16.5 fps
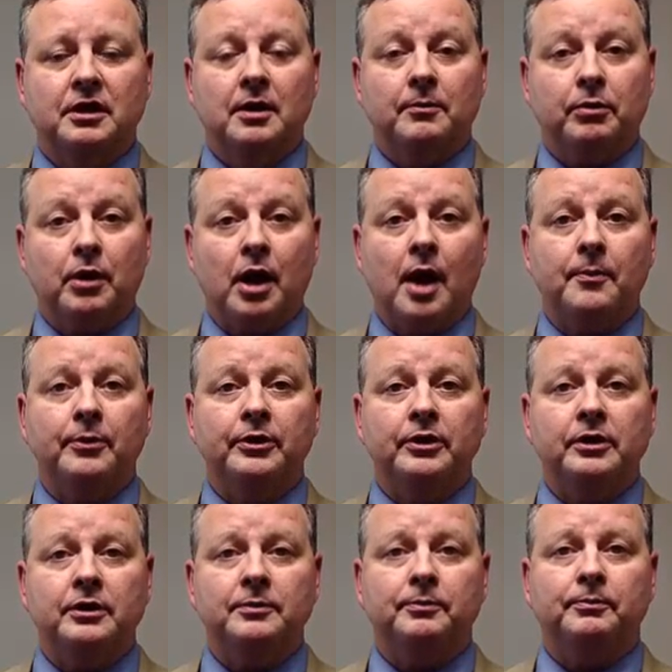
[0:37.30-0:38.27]

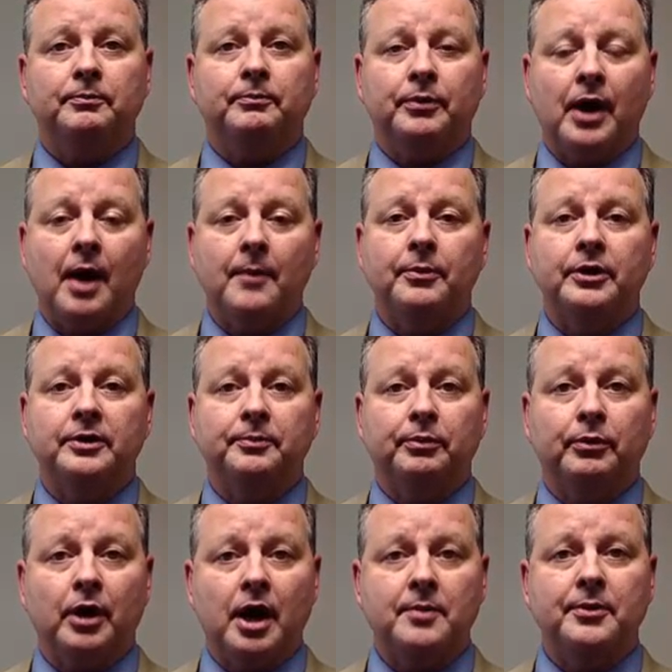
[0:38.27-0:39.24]
property
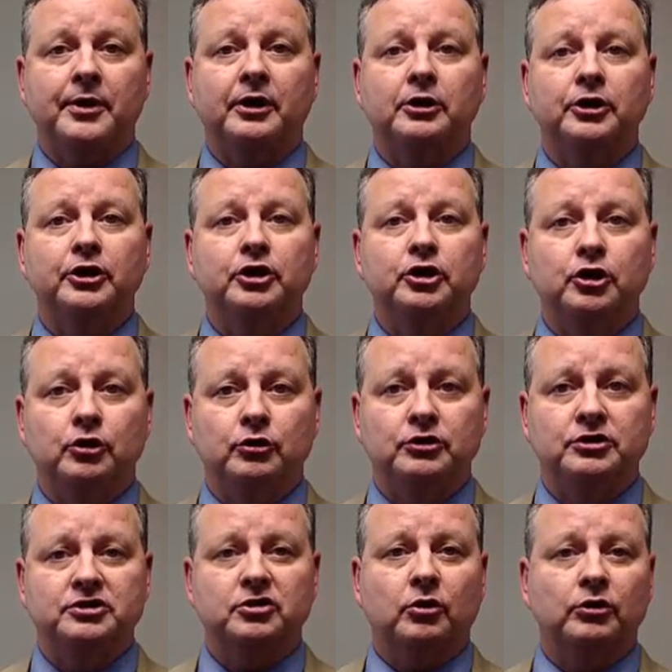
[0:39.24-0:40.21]
primarily
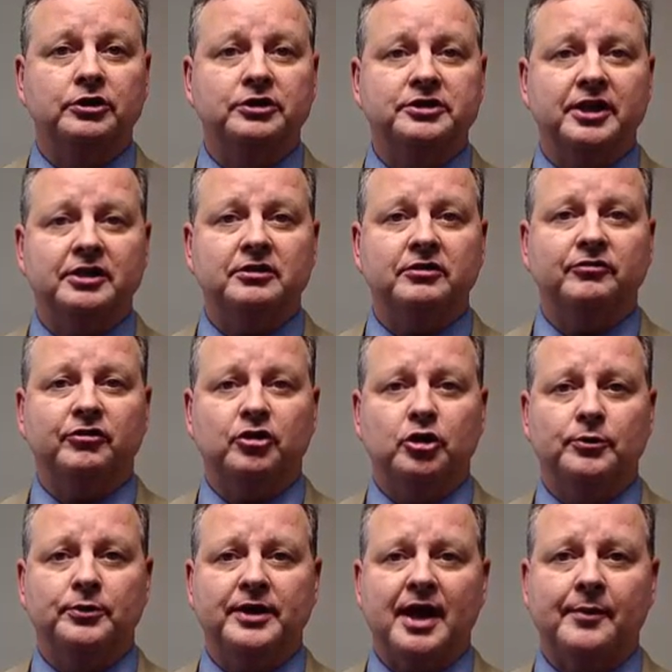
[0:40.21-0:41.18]
used or intended for
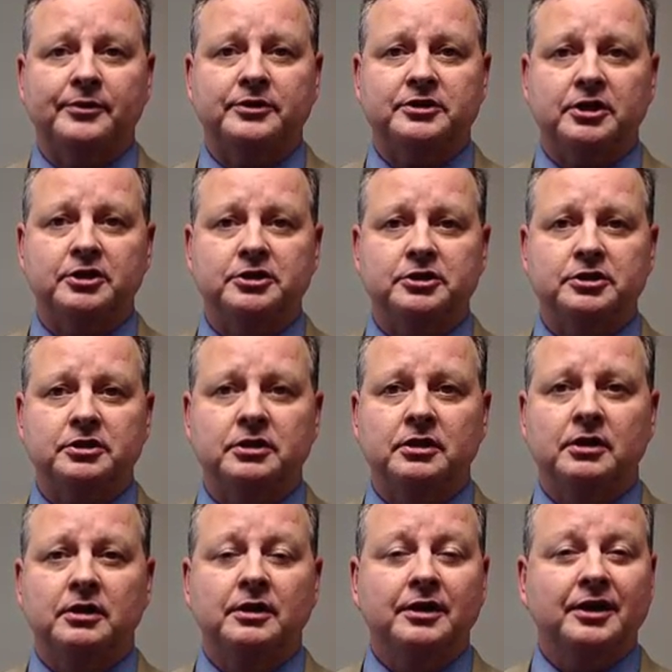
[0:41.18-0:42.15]
human habitation
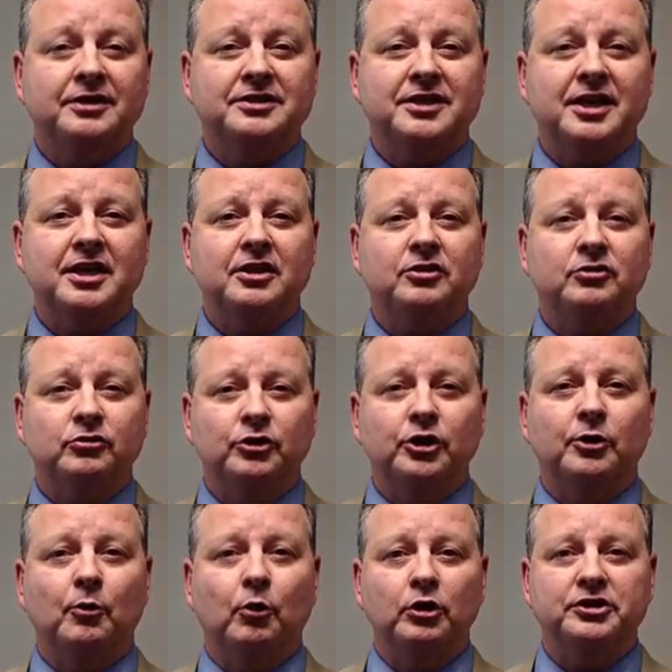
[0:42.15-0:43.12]
containing 3
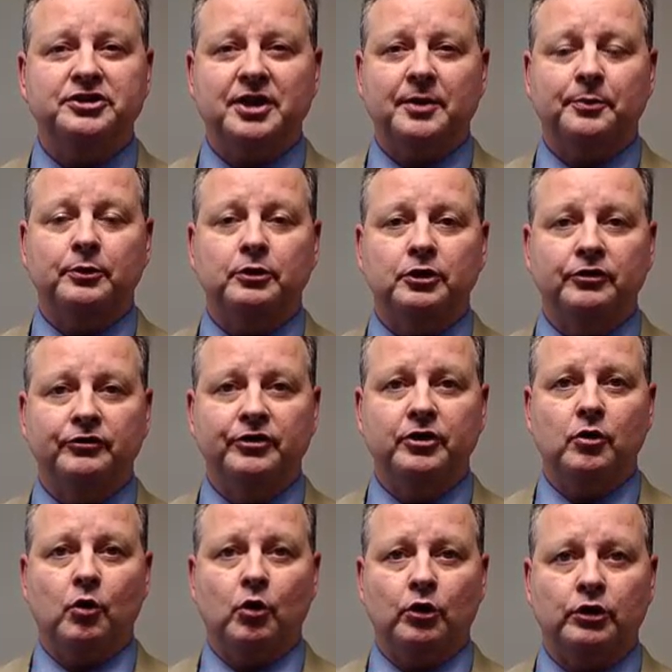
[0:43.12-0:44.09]
or more separate living
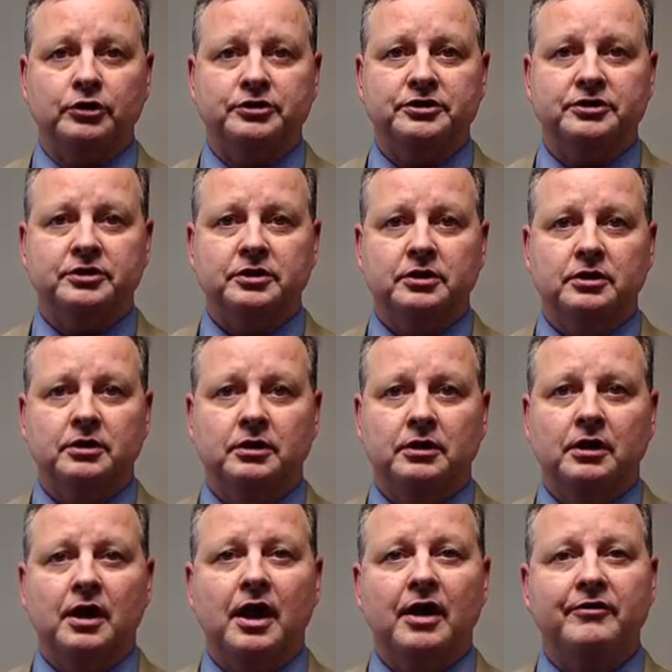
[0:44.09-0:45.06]
quarters,
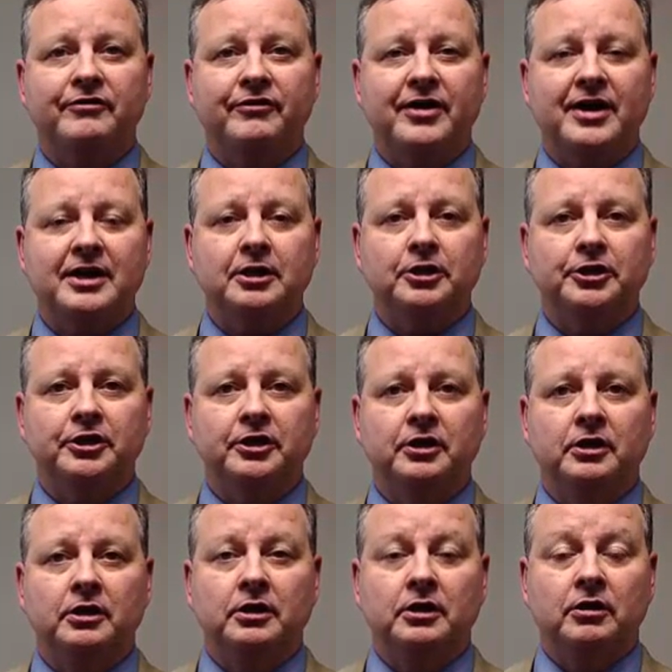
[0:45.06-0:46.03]
and finally,
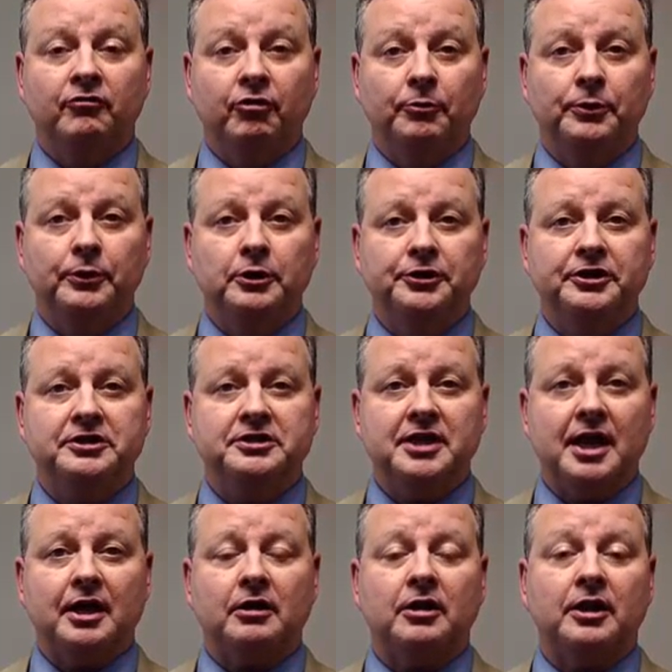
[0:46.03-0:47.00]
for buildings
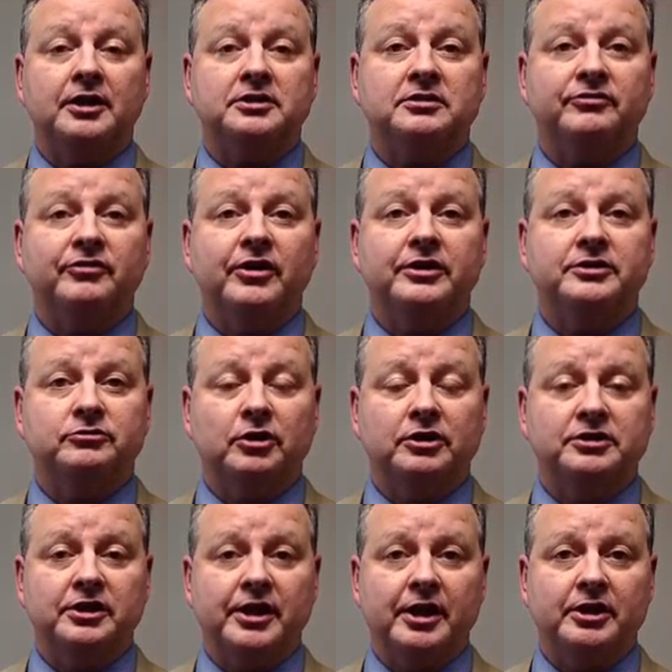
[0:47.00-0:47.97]
not classified as
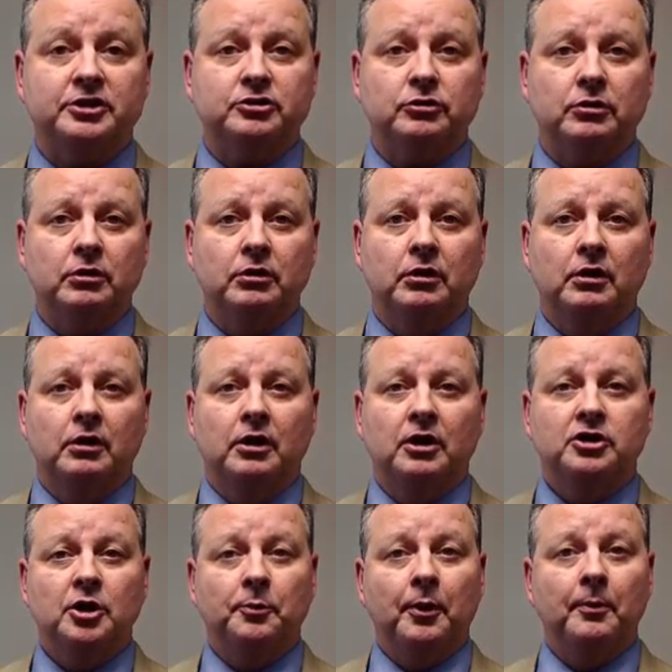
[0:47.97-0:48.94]
residential,
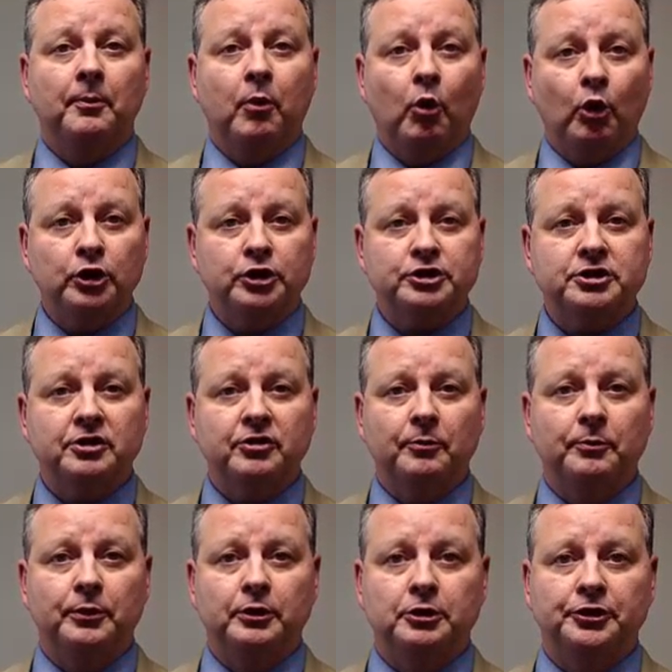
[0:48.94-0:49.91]
the proportion of the
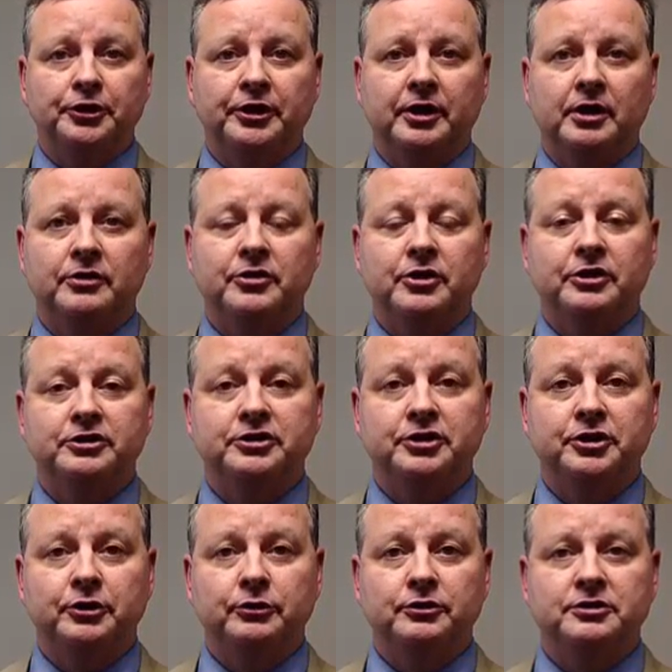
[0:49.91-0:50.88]
building that is
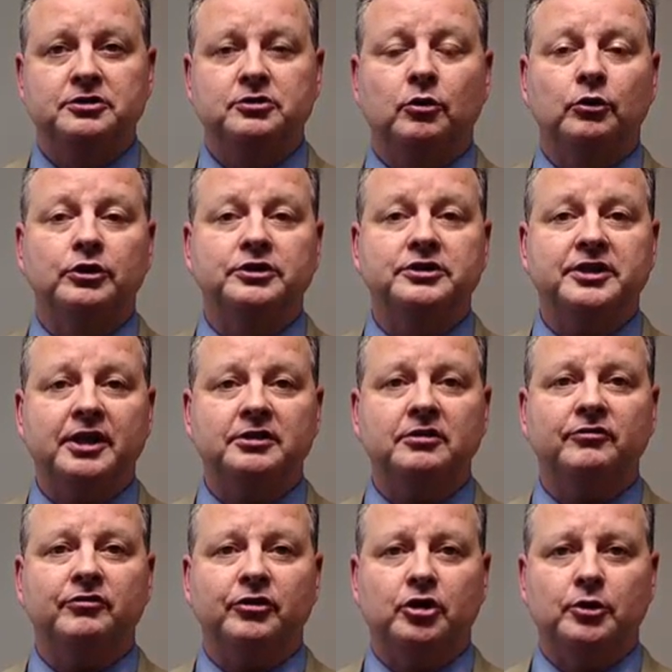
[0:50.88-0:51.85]
used or intended
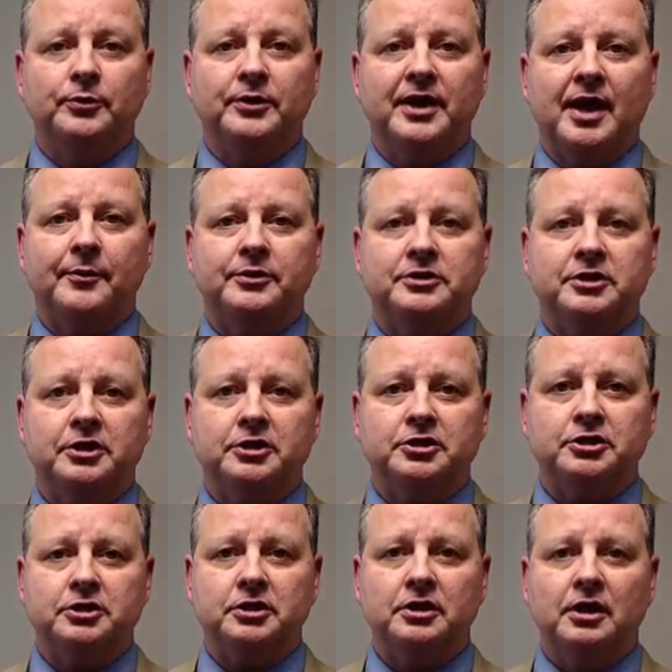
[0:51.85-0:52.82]
for human
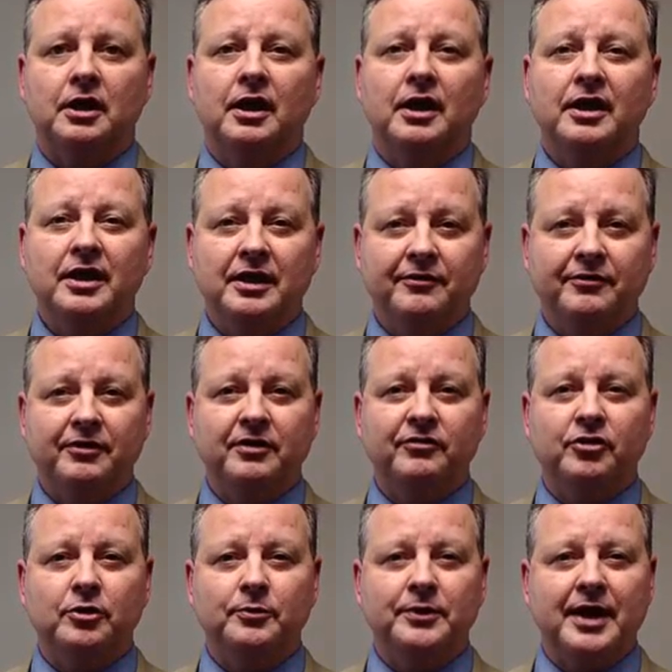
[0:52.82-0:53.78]
habitation, even if
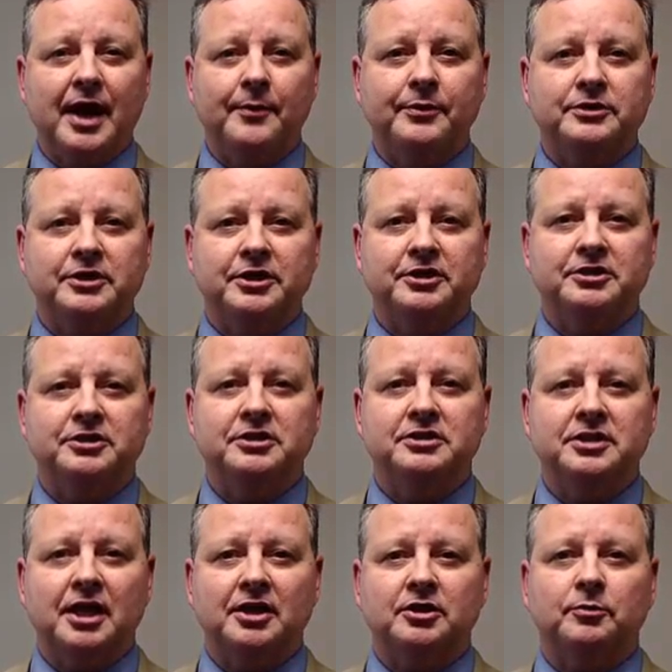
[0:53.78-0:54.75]
human habitation is
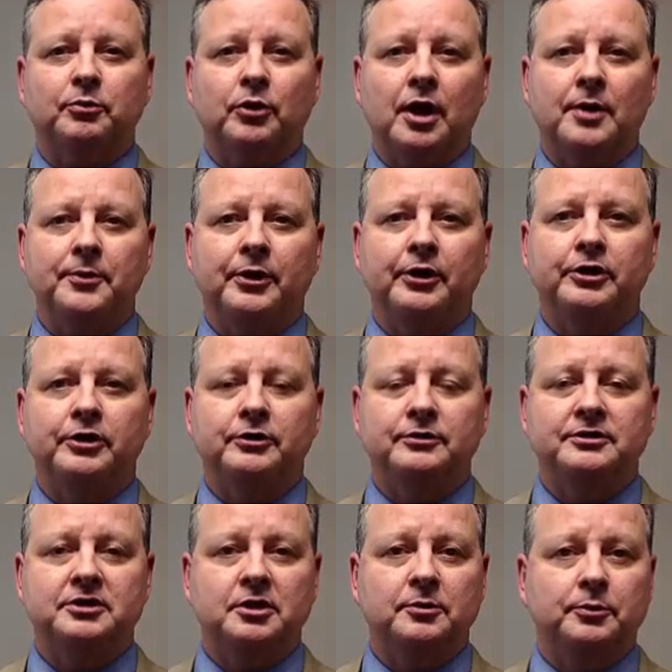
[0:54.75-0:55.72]
not the primary
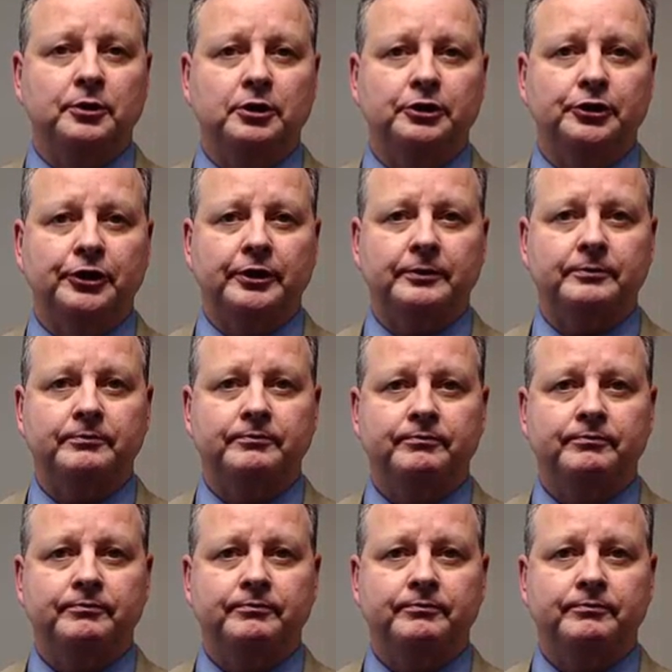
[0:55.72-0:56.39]
use of the building.